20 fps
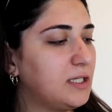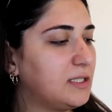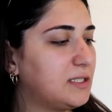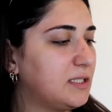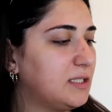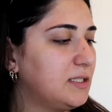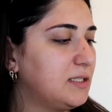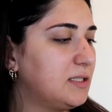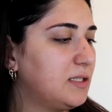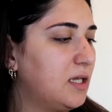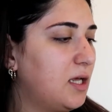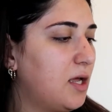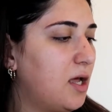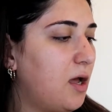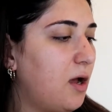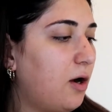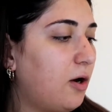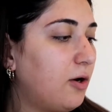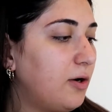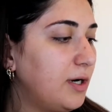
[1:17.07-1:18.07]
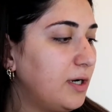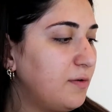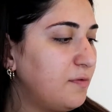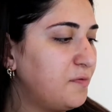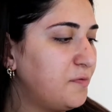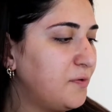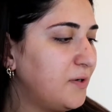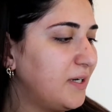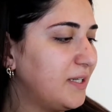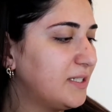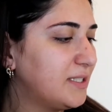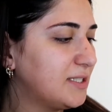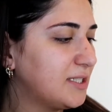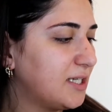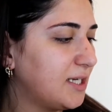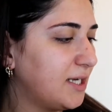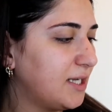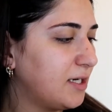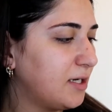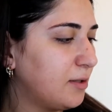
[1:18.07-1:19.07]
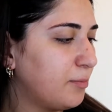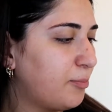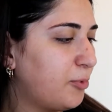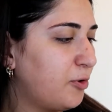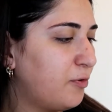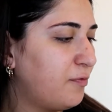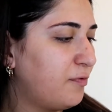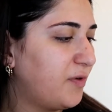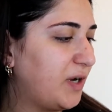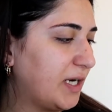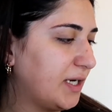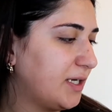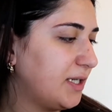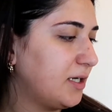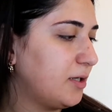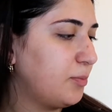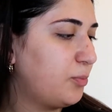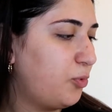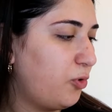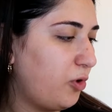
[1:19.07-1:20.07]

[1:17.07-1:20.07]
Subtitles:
This is oil-free skin perfecting